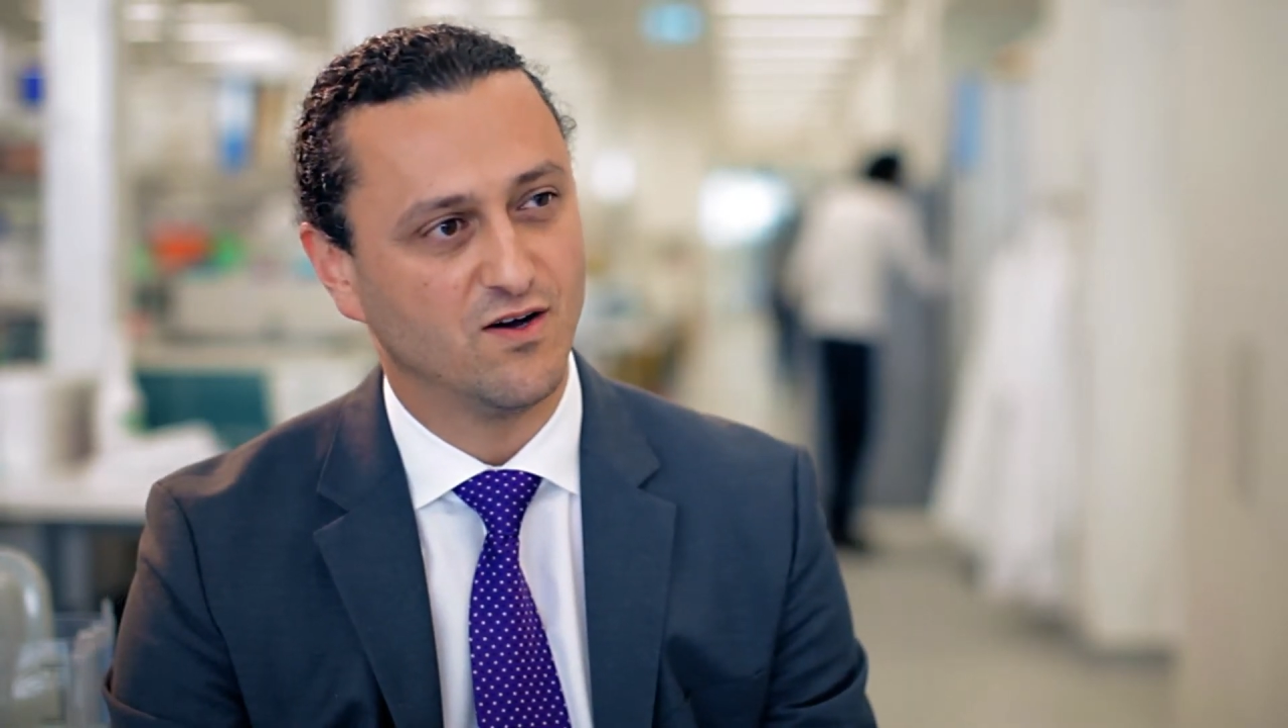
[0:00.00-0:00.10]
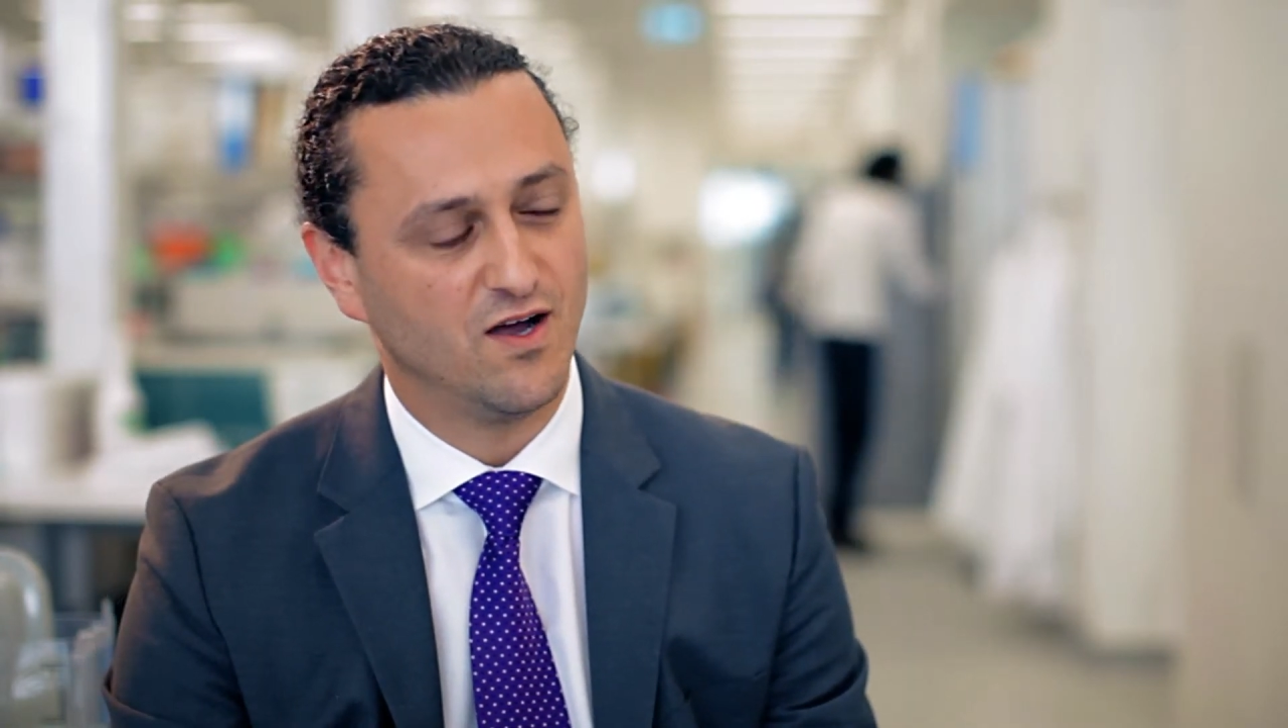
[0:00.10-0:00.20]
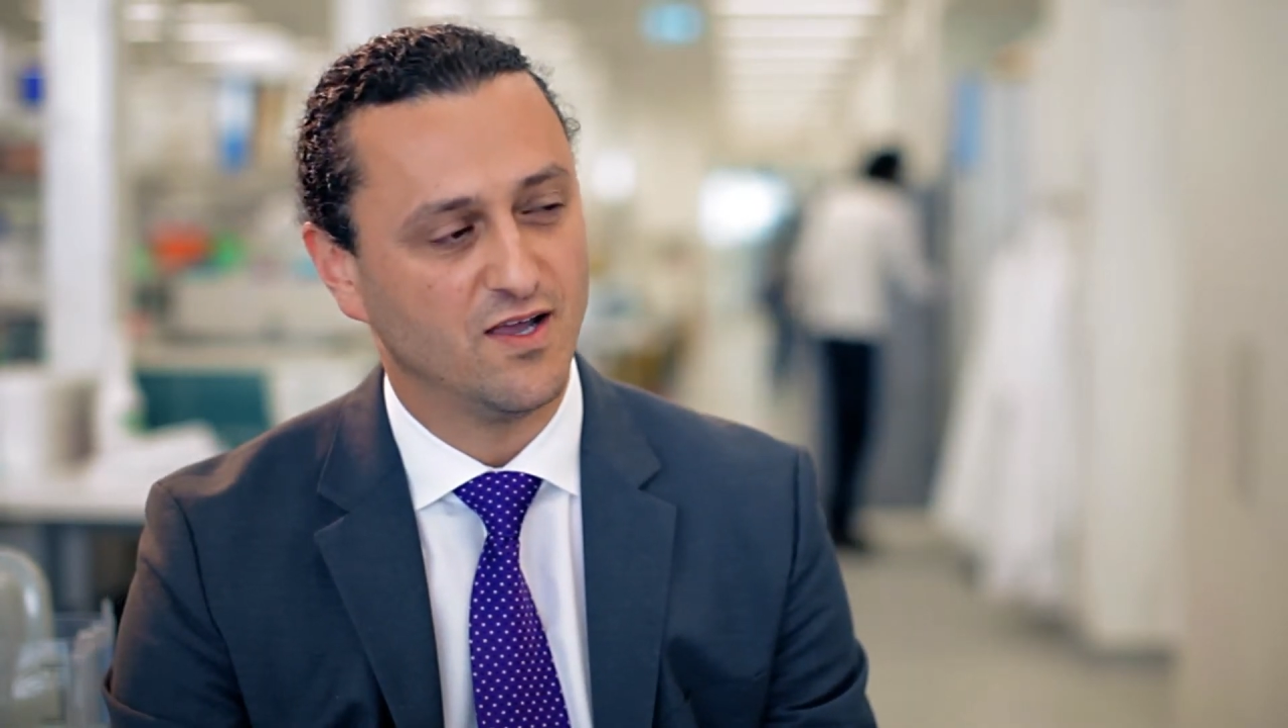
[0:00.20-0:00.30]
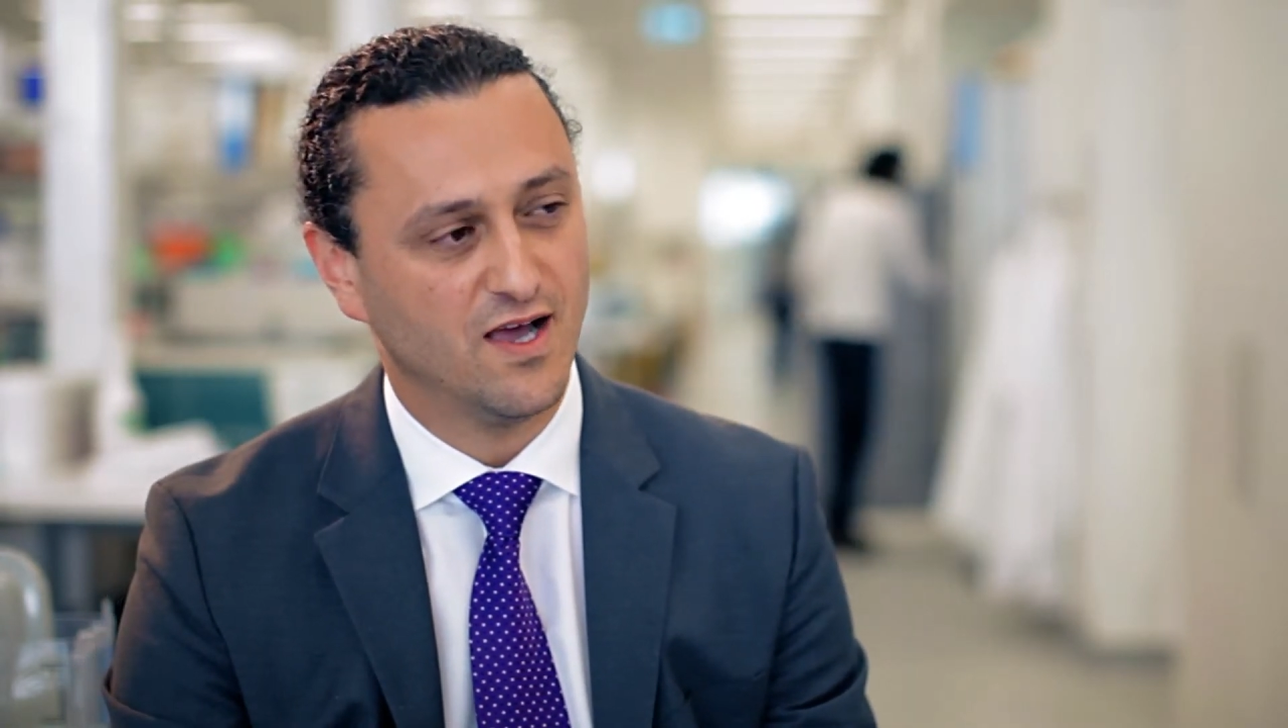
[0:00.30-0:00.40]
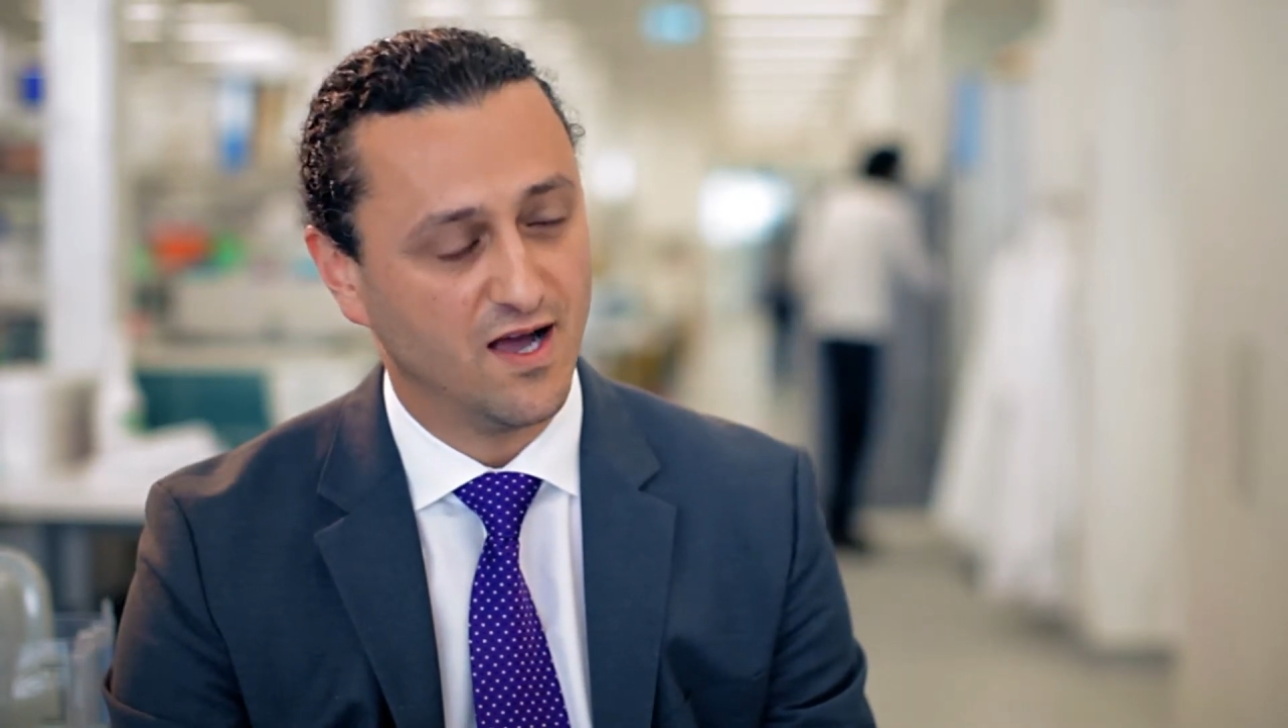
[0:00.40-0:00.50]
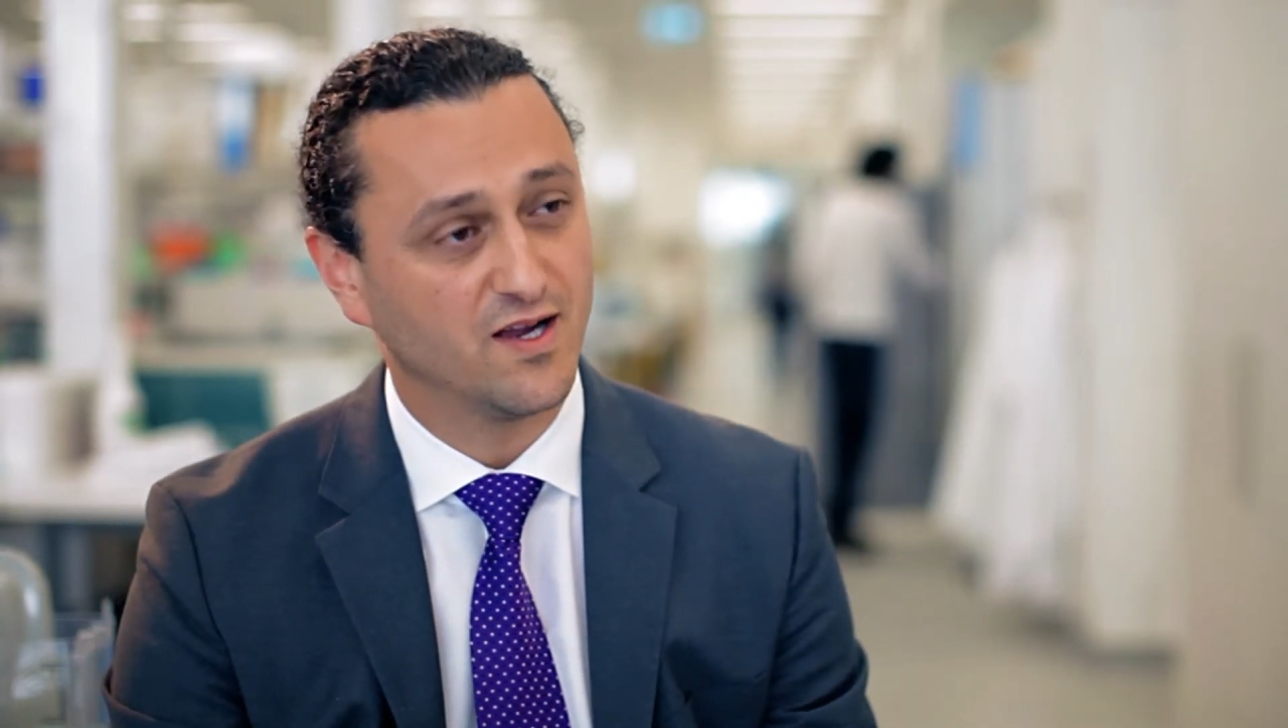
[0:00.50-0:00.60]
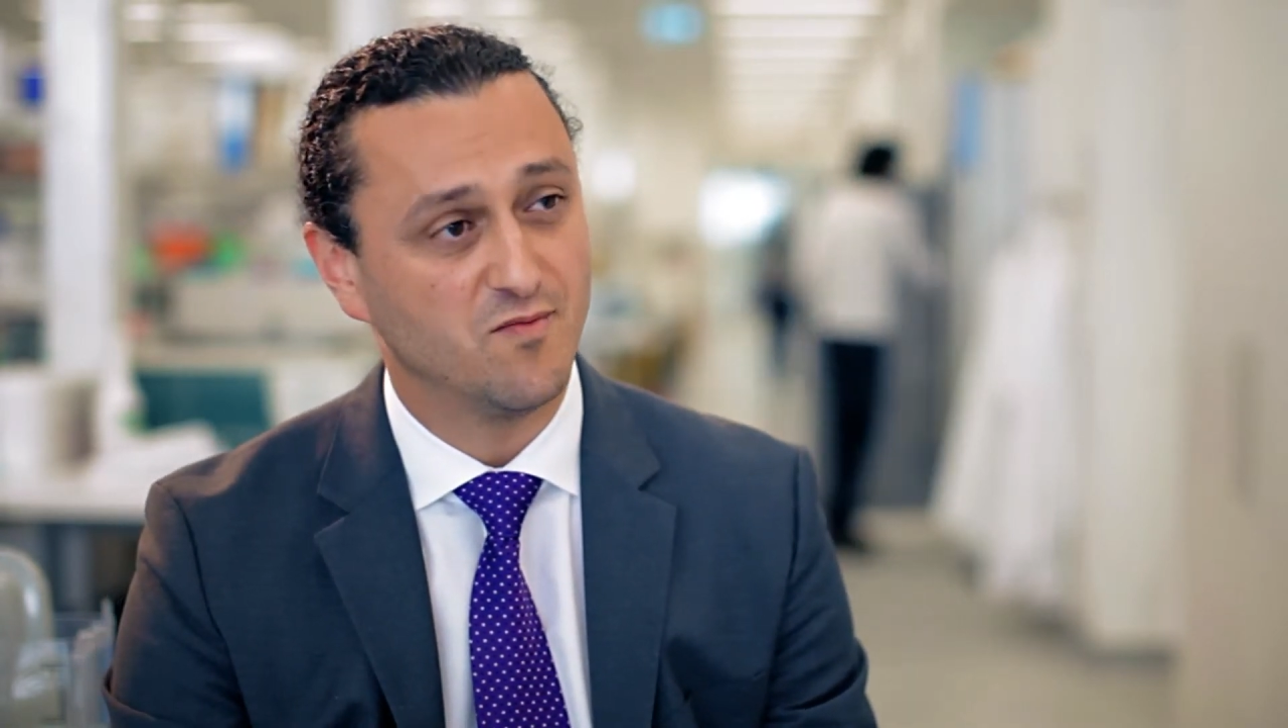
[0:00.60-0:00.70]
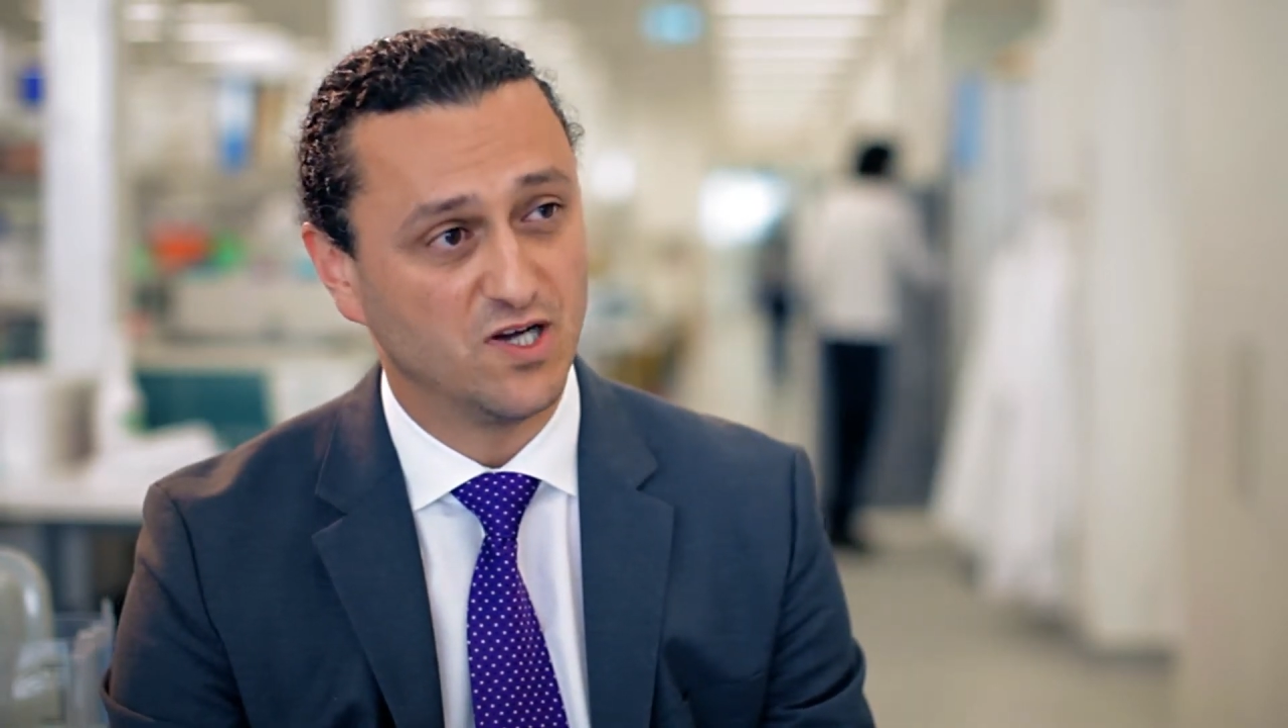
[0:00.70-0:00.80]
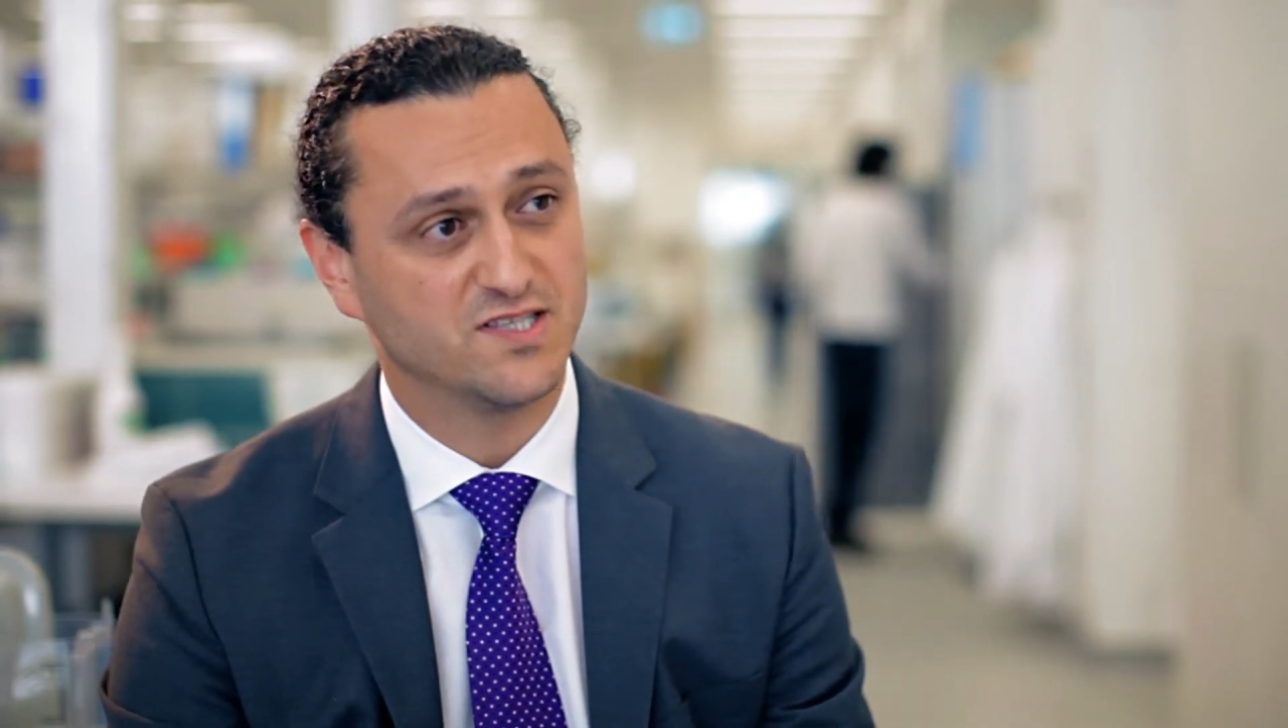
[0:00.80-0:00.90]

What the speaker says: I hung up my